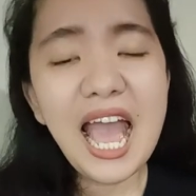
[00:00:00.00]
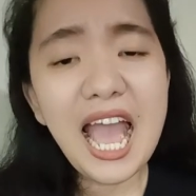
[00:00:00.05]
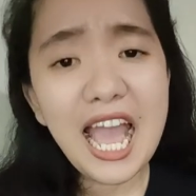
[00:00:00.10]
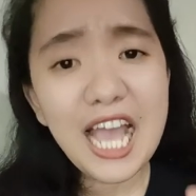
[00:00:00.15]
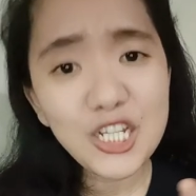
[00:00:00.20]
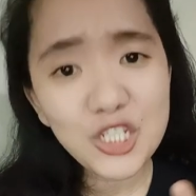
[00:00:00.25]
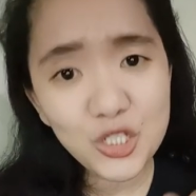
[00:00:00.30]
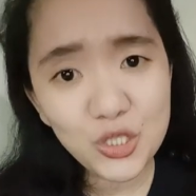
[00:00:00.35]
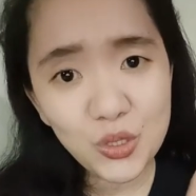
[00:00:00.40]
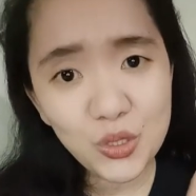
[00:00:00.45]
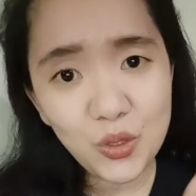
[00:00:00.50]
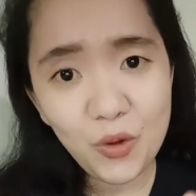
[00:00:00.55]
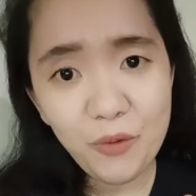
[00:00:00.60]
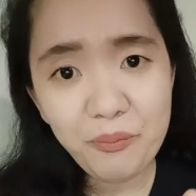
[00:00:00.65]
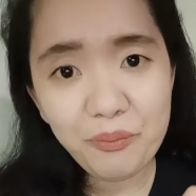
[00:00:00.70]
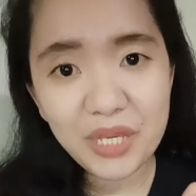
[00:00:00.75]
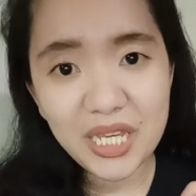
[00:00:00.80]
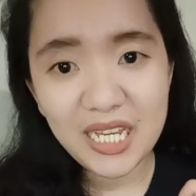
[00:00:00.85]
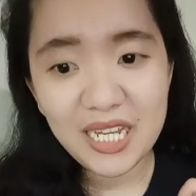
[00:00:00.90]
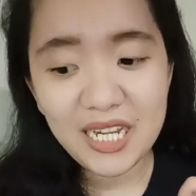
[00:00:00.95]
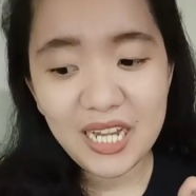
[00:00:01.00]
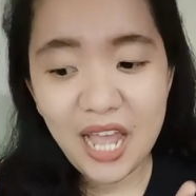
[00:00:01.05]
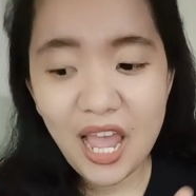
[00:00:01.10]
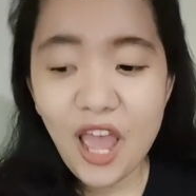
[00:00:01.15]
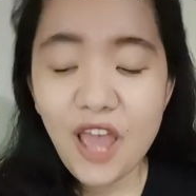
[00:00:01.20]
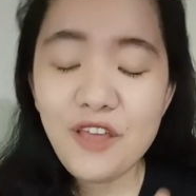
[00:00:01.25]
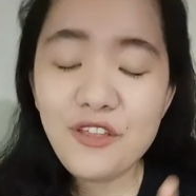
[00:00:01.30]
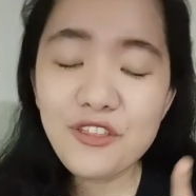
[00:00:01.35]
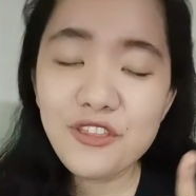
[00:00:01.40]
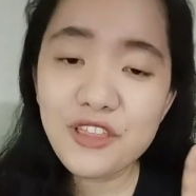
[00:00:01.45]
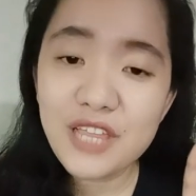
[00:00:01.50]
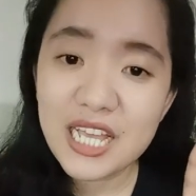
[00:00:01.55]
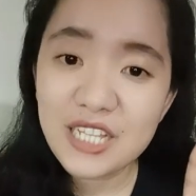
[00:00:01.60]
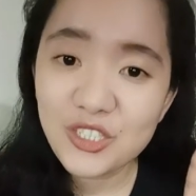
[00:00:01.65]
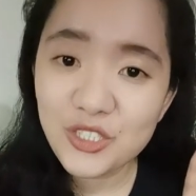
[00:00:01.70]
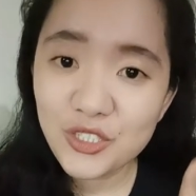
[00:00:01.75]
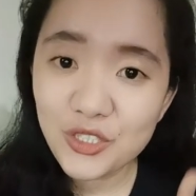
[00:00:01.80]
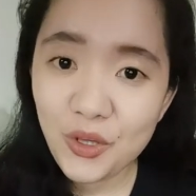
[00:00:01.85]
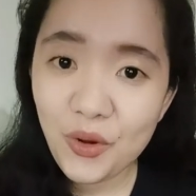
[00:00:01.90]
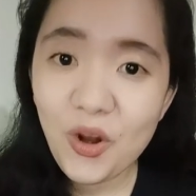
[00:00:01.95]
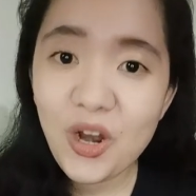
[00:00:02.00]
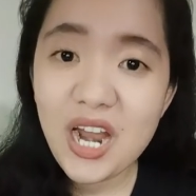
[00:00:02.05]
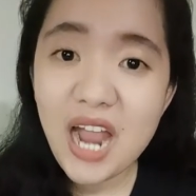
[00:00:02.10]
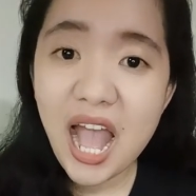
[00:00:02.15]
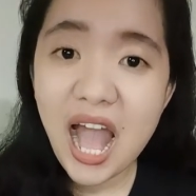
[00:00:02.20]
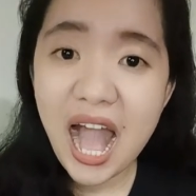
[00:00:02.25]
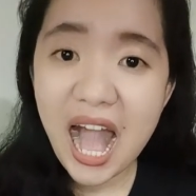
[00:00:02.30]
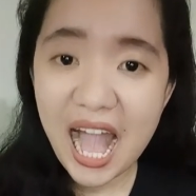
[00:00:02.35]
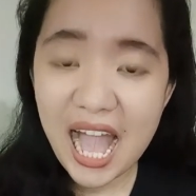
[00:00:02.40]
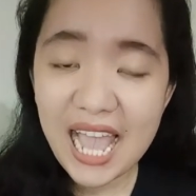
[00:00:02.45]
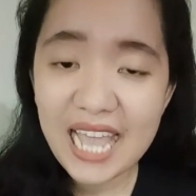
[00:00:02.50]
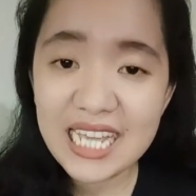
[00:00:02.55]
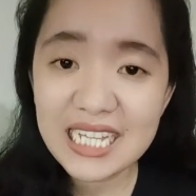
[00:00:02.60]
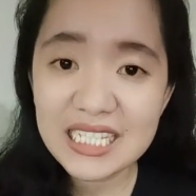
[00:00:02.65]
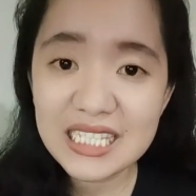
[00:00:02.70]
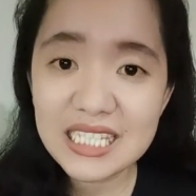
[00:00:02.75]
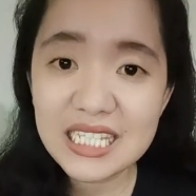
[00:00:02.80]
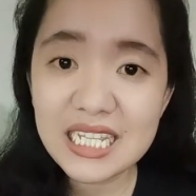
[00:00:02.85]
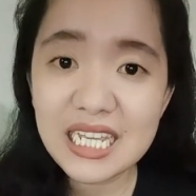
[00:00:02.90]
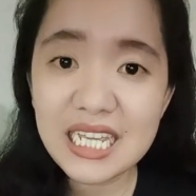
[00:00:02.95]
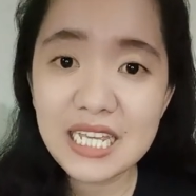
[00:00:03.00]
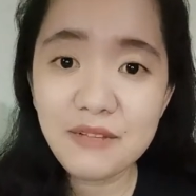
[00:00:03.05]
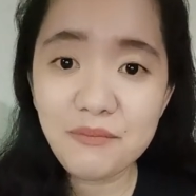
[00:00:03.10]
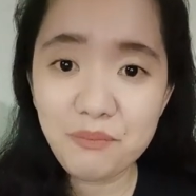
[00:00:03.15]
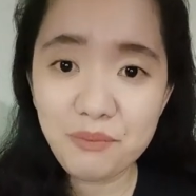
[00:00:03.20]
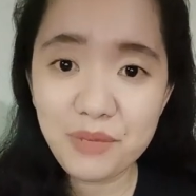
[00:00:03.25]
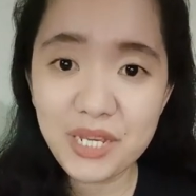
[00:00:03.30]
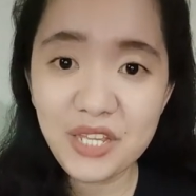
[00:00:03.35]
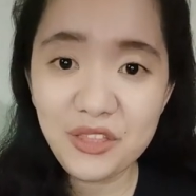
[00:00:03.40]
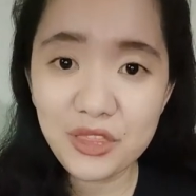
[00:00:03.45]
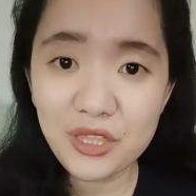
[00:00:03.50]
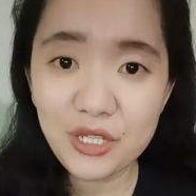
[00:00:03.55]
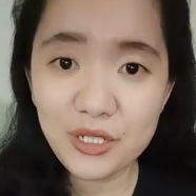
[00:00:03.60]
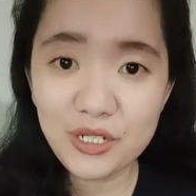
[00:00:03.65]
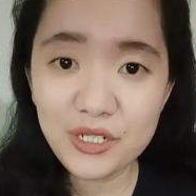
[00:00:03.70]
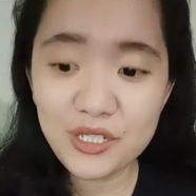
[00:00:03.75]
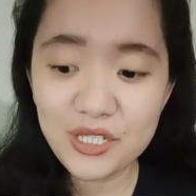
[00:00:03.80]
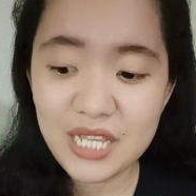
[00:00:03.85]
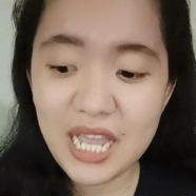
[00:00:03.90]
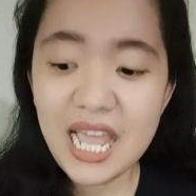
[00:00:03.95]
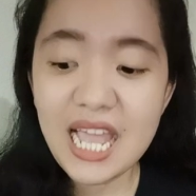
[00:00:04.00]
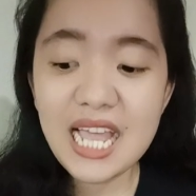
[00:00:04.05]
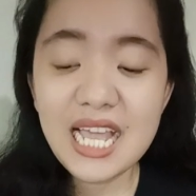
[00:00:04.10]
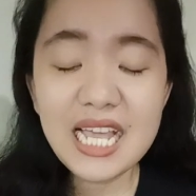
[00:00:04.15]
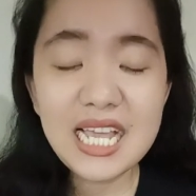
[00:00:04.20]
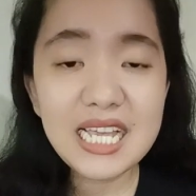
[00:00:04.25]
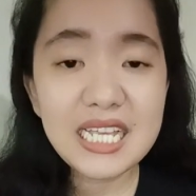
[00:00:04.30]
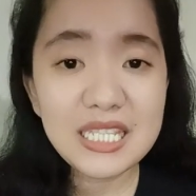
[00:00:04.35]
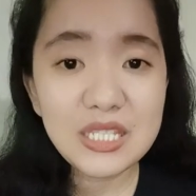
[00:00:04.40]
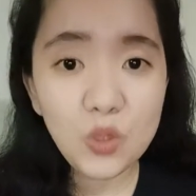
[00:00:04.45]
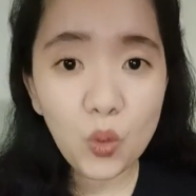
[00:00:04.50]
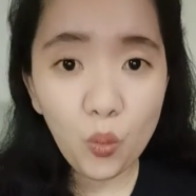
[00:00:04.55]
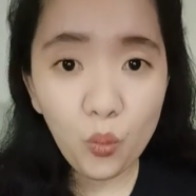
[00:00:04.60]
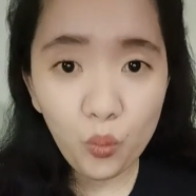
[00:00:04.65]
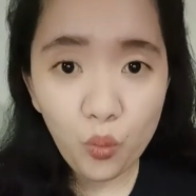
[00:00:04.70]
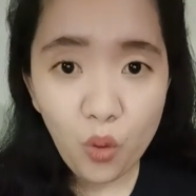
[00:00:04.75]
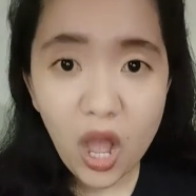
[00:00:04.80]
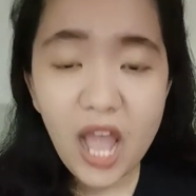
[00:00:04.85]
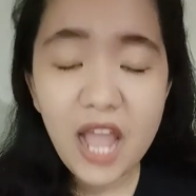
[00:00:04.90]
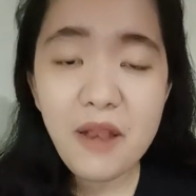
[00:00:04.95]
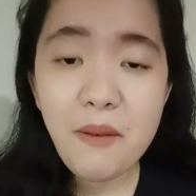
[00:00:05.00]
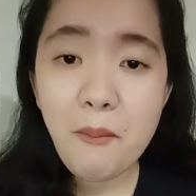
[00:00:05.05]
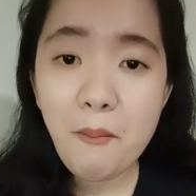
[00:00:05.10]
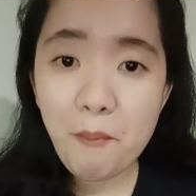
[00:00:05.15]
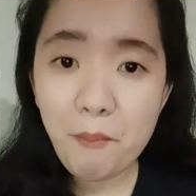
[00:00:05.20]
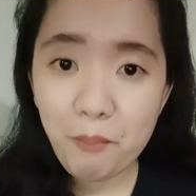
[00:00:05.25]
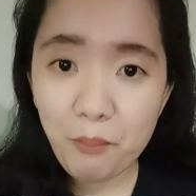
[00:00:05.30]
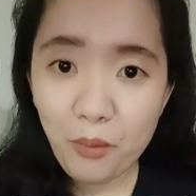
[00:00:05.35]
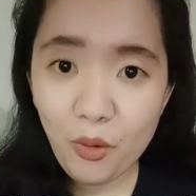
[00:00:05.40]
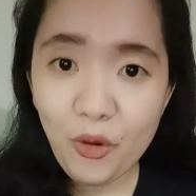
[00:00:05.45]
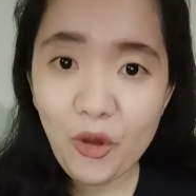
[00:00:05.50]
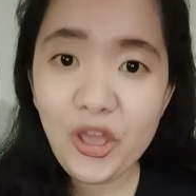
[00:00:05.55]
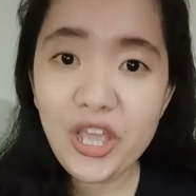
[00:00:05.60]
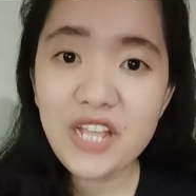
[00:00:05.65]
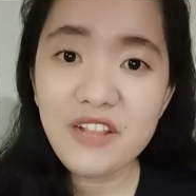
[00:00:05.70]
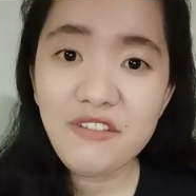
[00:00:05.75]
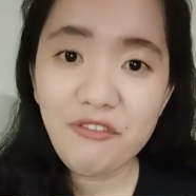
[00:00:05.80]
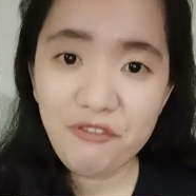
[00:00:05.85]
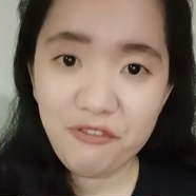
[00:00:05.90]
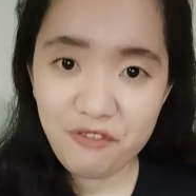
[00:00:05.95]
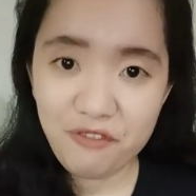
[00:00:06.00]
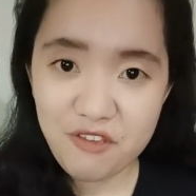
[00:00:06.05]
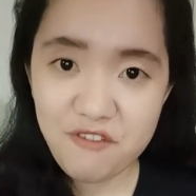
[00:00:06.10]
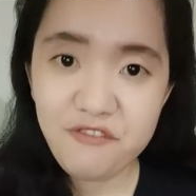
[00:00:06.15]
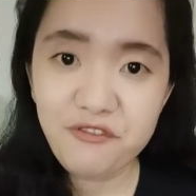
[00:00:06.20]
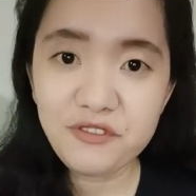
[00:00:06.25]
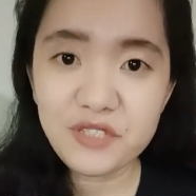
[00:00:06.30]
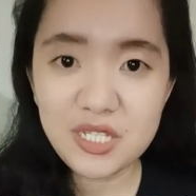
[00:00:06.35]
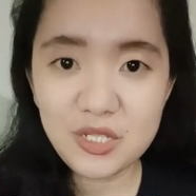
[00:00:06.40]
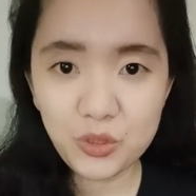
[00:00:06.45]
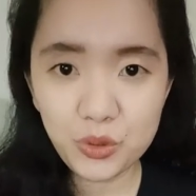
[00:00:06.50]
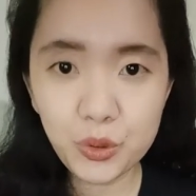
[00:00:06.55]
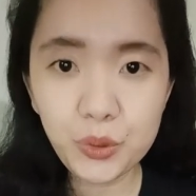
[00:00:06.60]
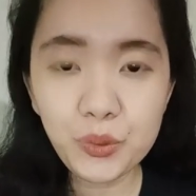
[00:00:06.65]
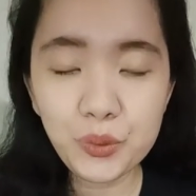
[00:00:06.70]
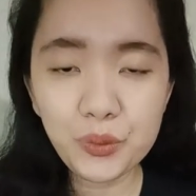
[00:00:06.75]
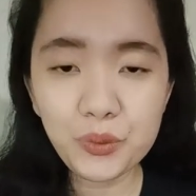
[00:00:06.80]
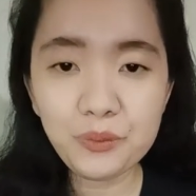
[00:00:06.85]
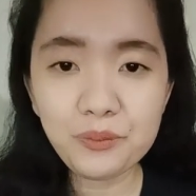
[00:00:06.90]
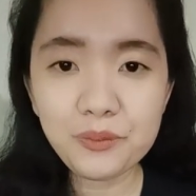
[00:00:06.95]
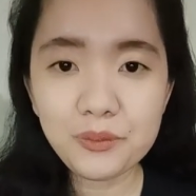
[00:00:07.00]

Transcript: Assuming that your height in meters is 1.52.